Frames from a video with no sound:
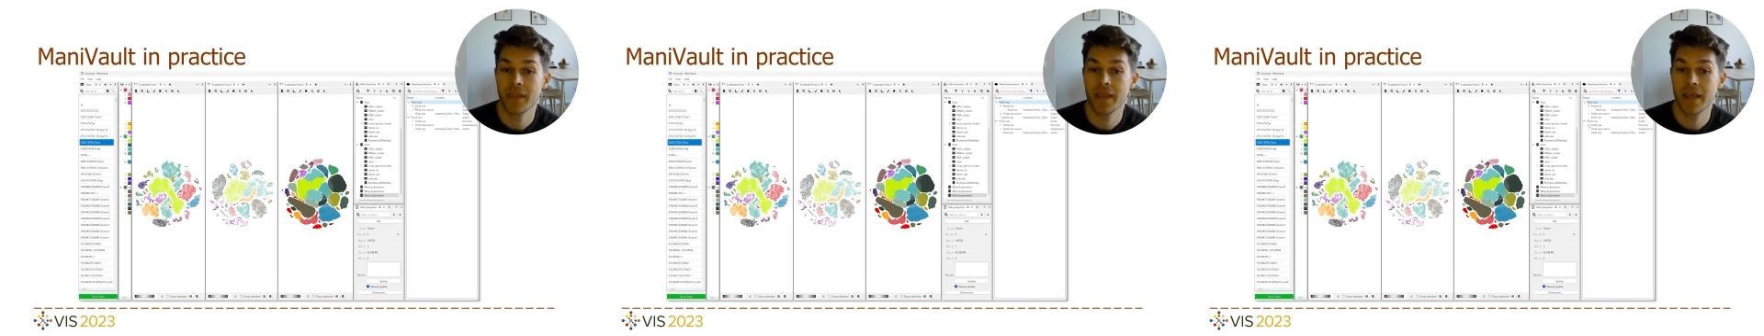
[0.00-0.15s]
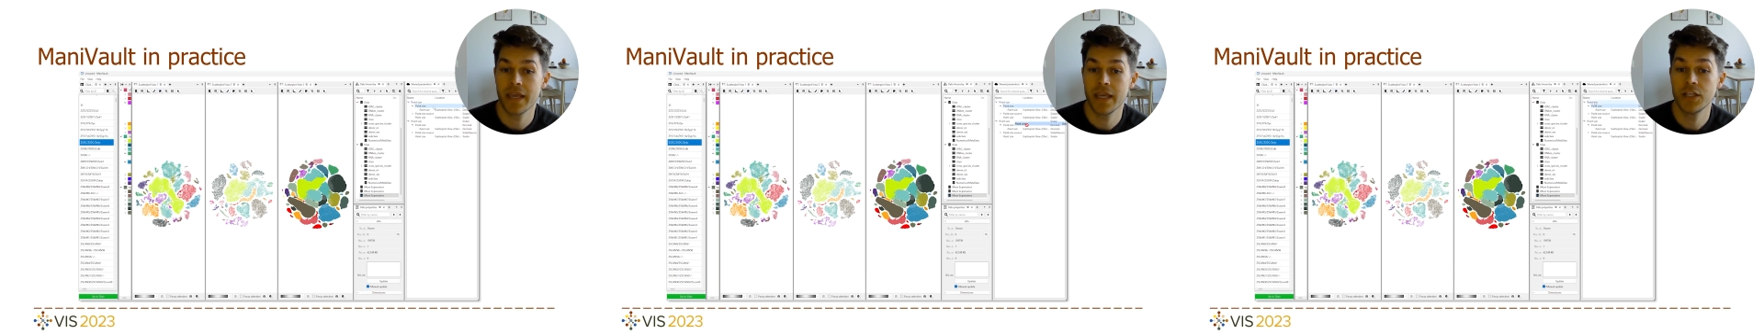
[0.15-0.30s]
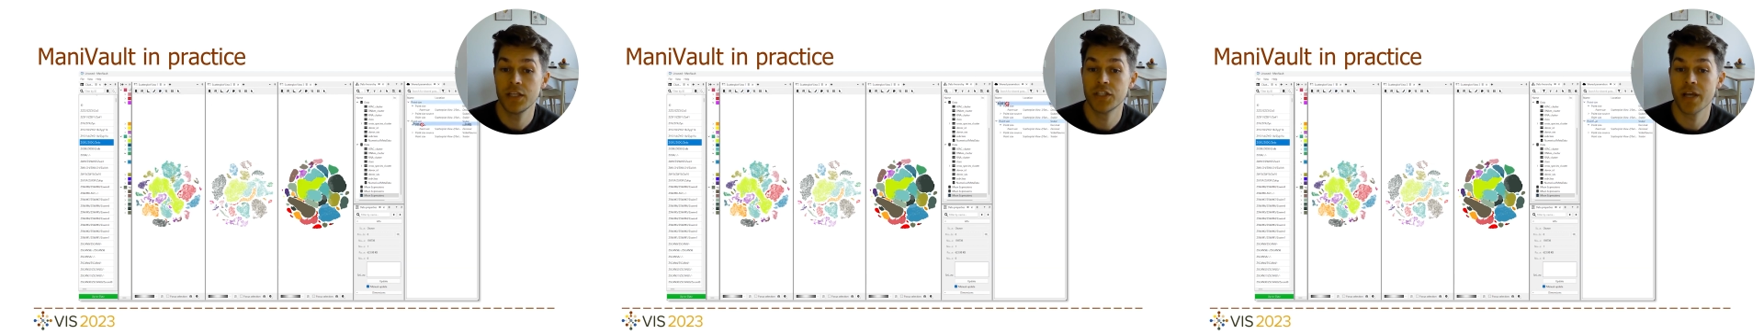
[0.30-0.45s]

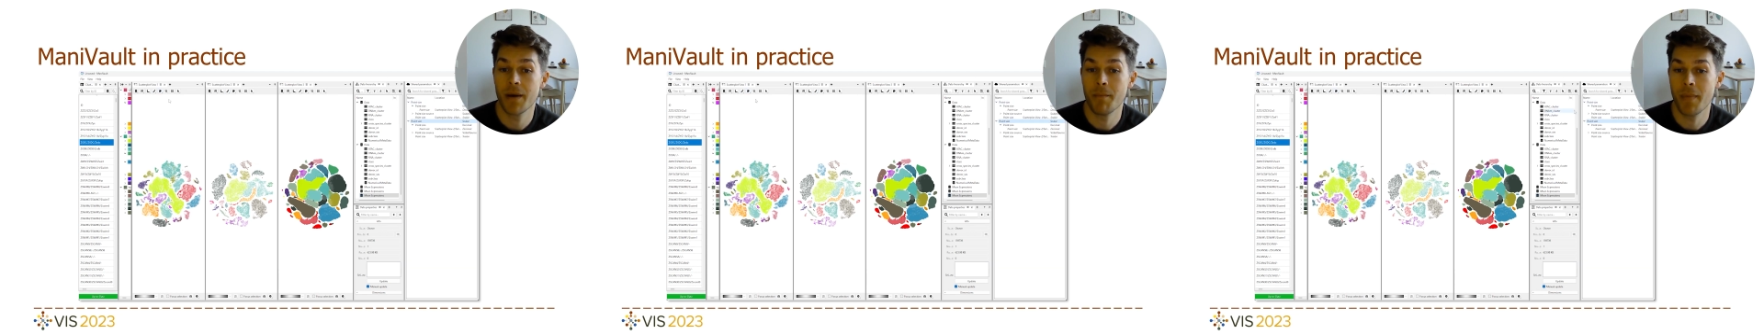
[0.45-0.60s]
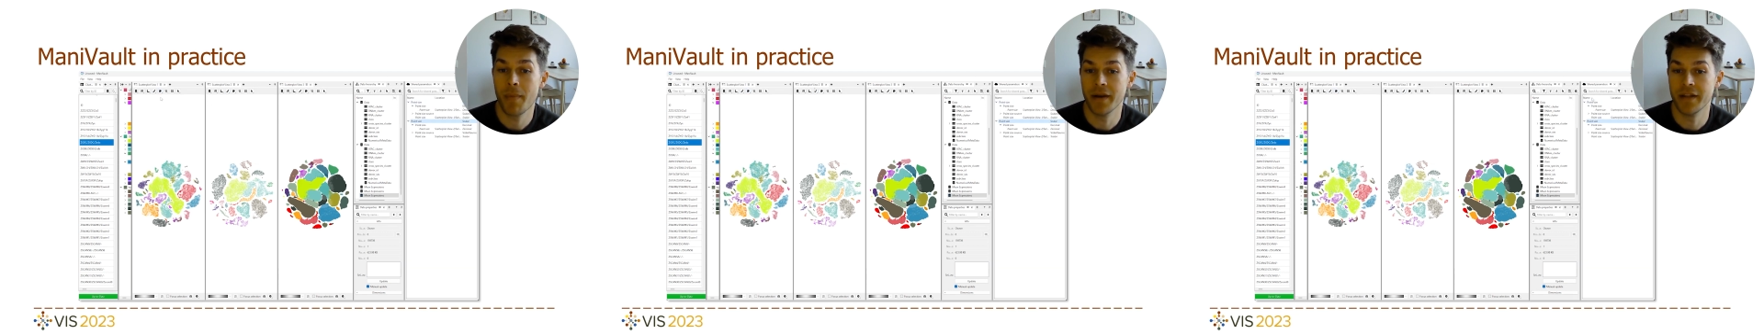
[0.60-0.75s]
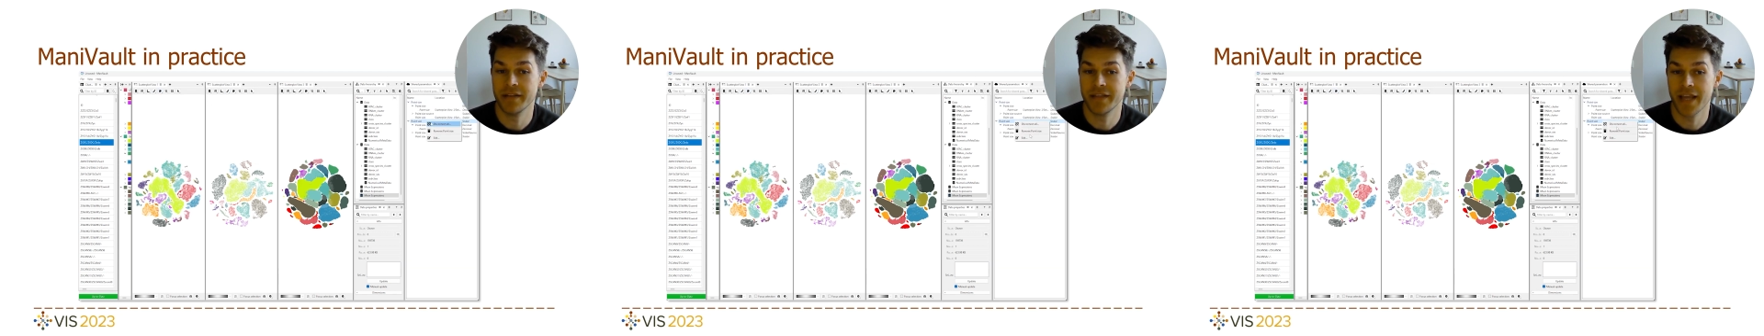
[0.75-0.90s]
each
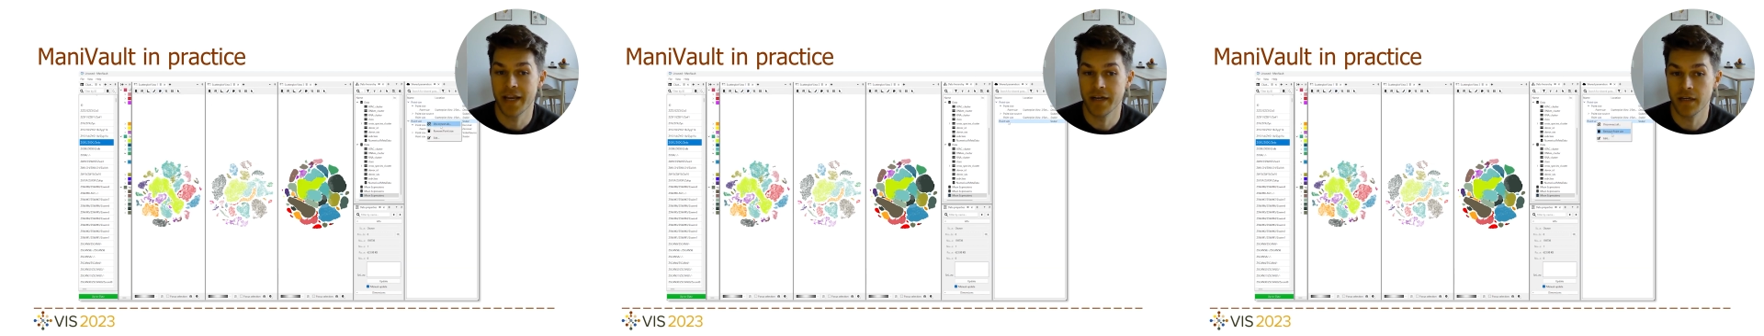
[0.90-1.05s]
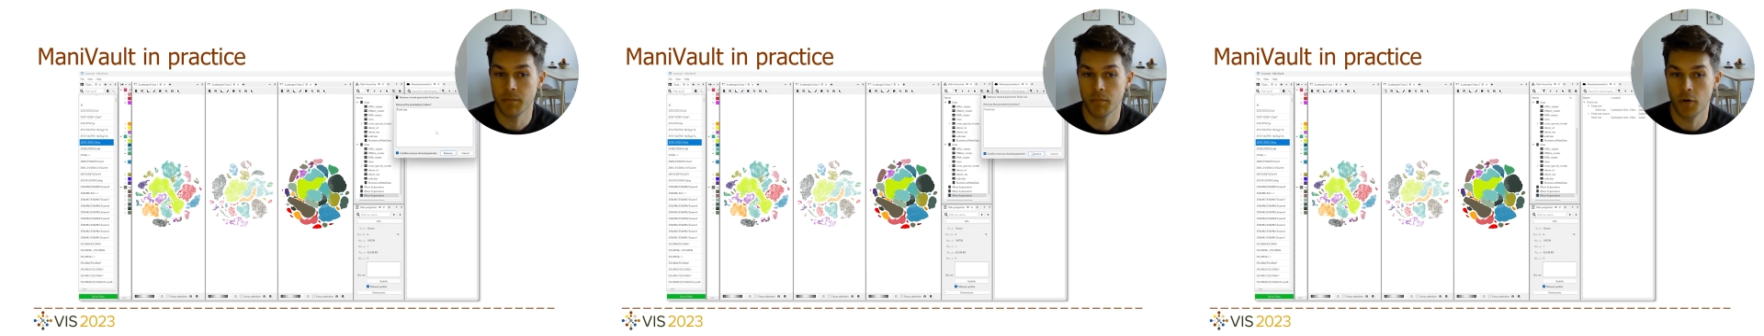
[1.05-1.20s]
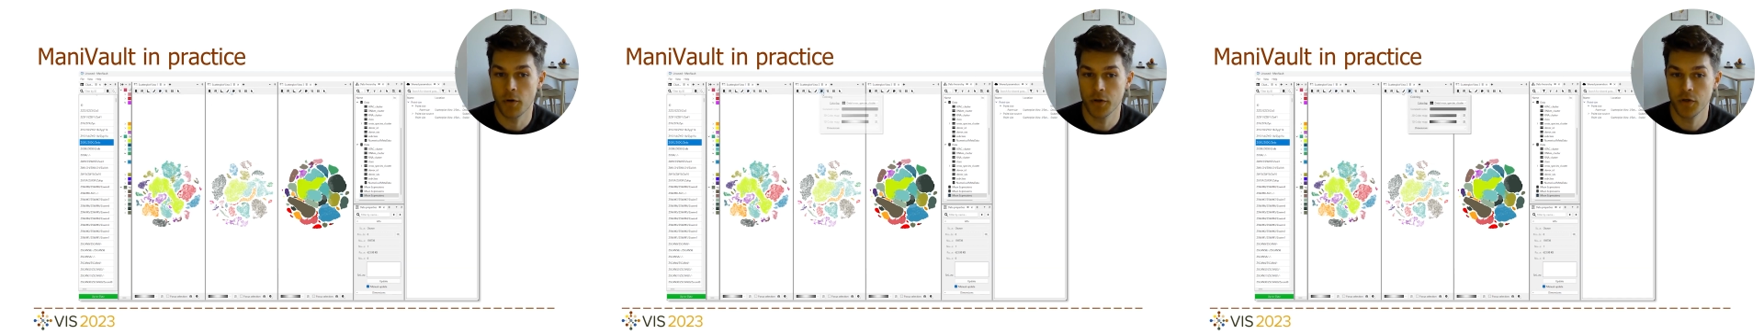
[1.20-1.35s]
embedded data
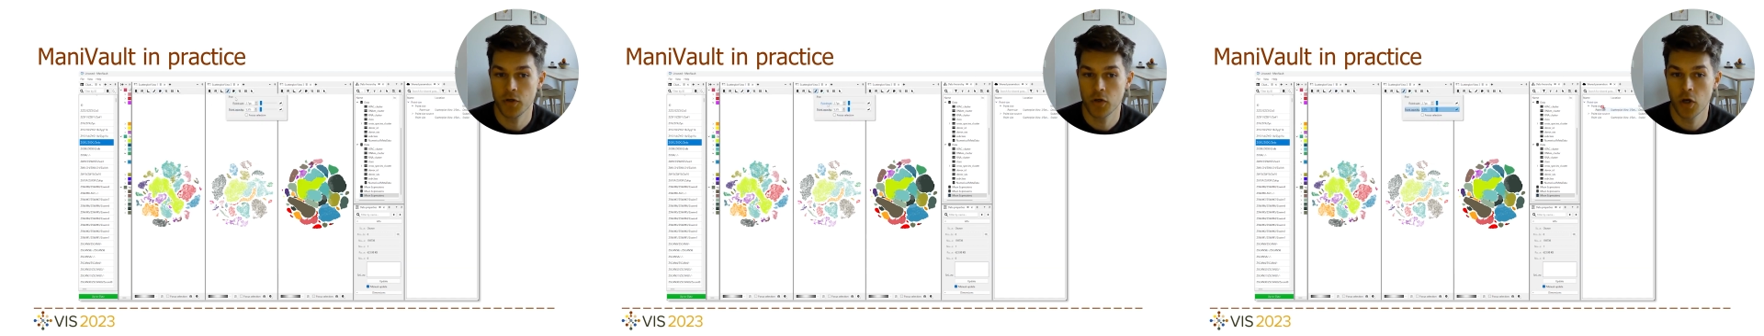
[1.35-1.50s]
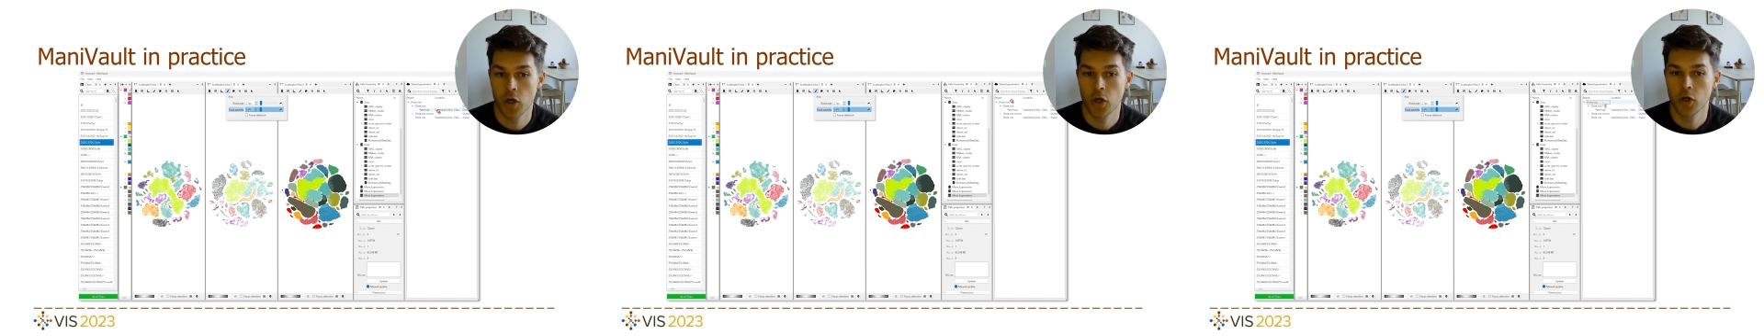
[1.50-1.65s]
point